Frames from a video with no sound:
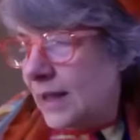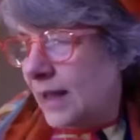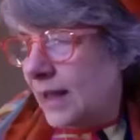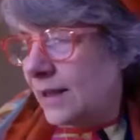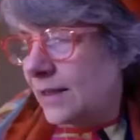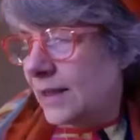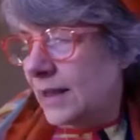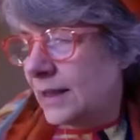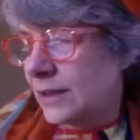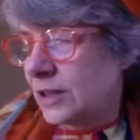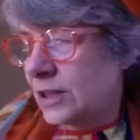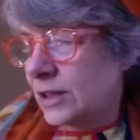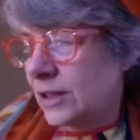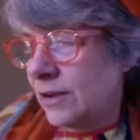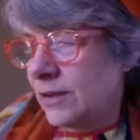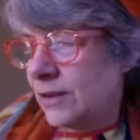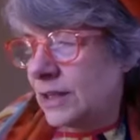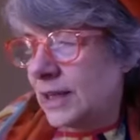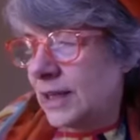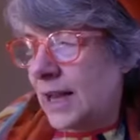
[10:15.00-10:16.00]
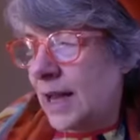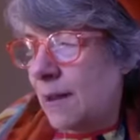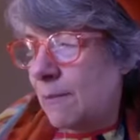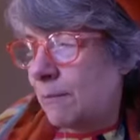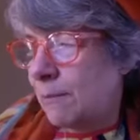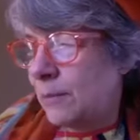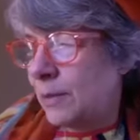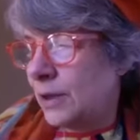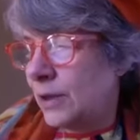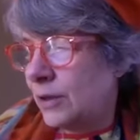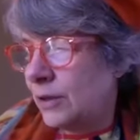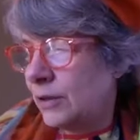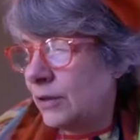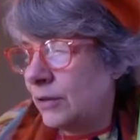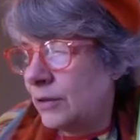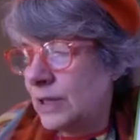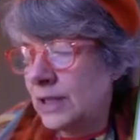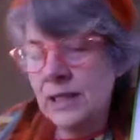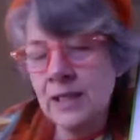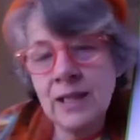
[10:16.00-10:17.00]
and then she's going to let blue
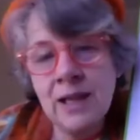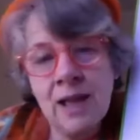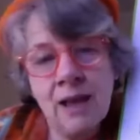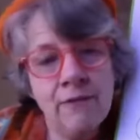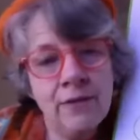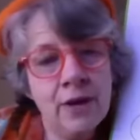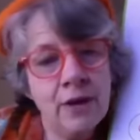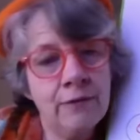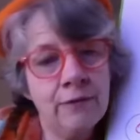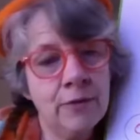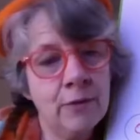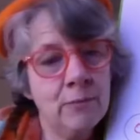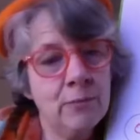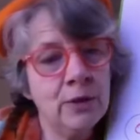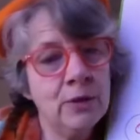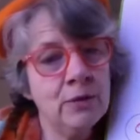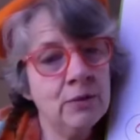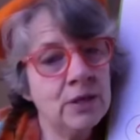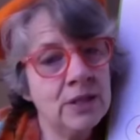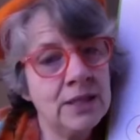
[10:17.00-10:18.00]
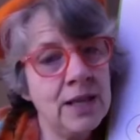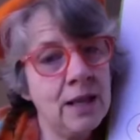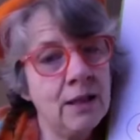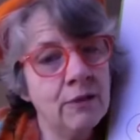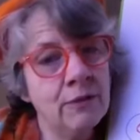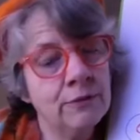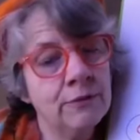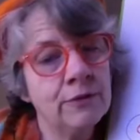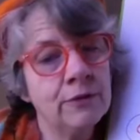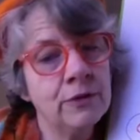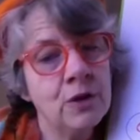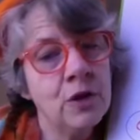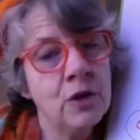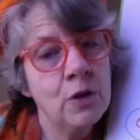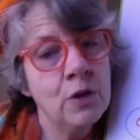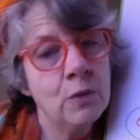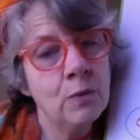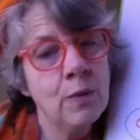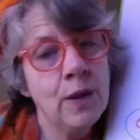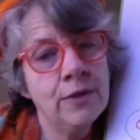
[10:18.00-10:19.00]
discover for blue's self
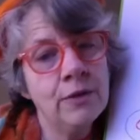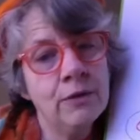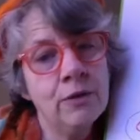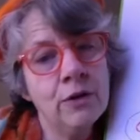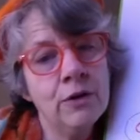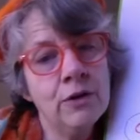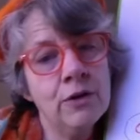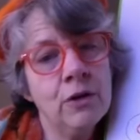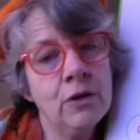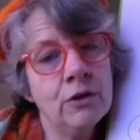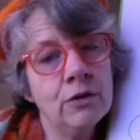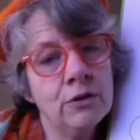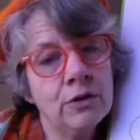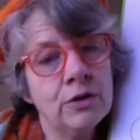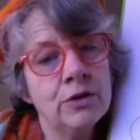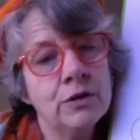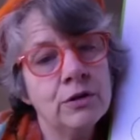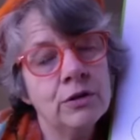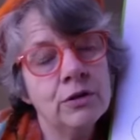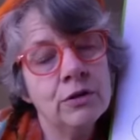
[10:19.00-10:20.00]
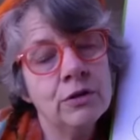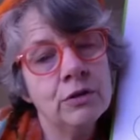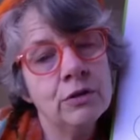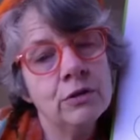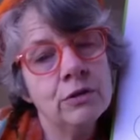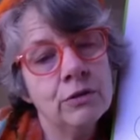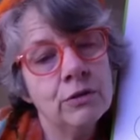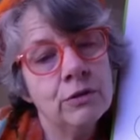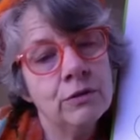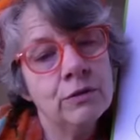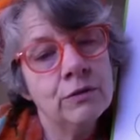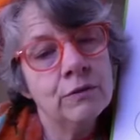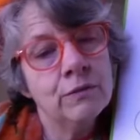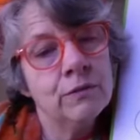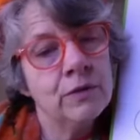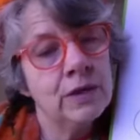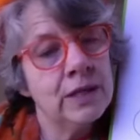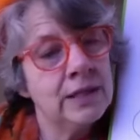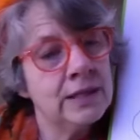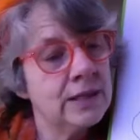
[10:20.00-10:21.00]
whether or not
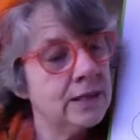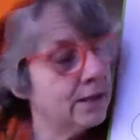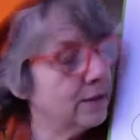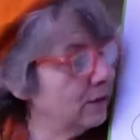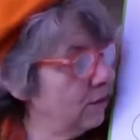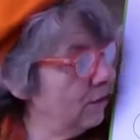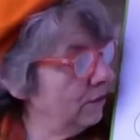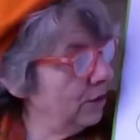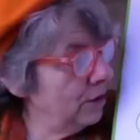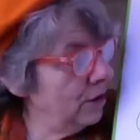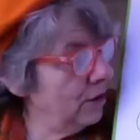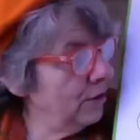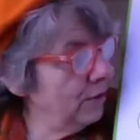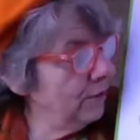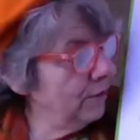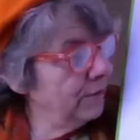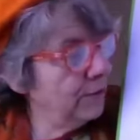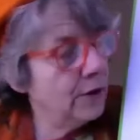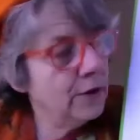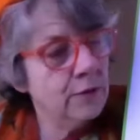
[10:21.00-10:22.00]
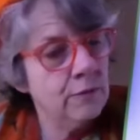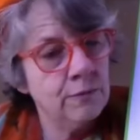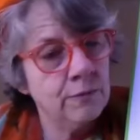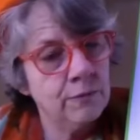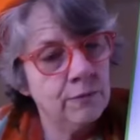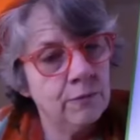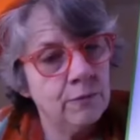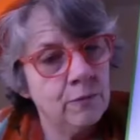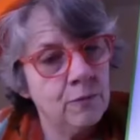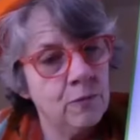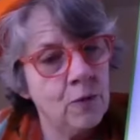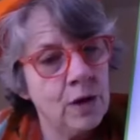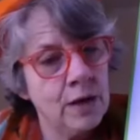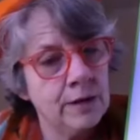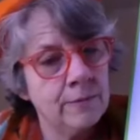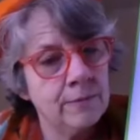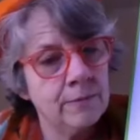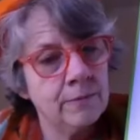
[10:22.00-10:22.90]
this has gone over 1.